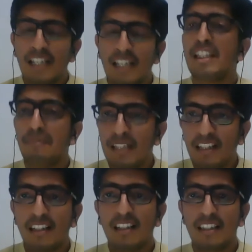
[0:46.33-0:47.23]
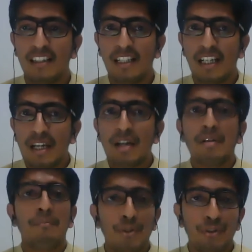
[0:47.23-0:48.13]
Similarly,
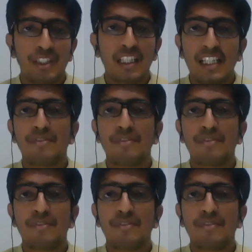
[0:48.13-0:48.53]
music